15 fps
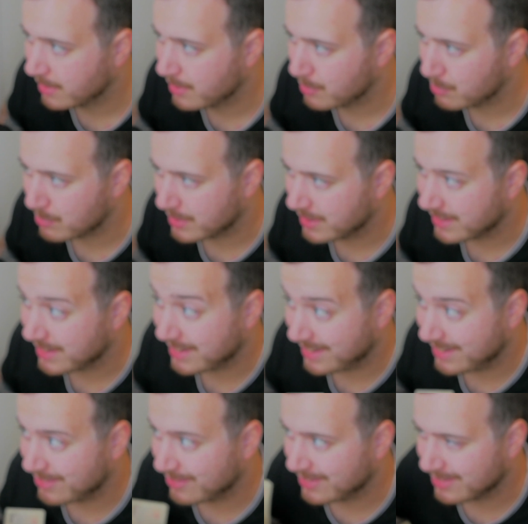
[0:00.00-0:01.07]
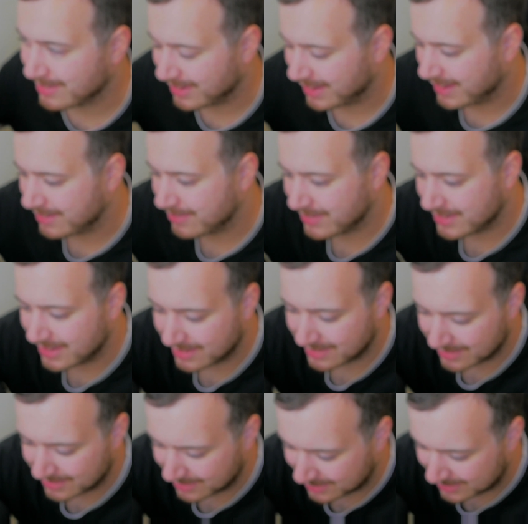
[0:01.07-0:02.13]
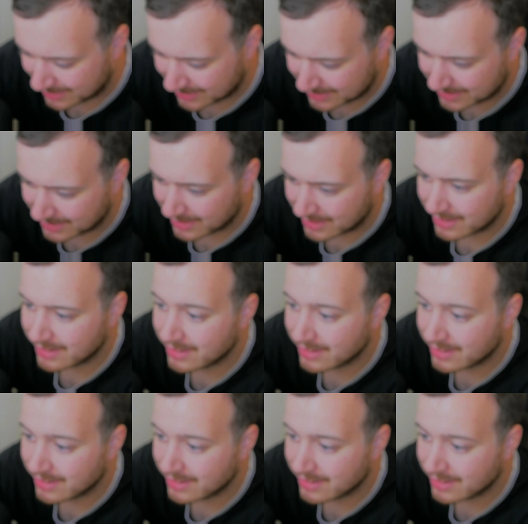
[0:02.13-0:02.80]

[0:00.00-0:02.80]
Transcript: But in real life, it doesn't look like that.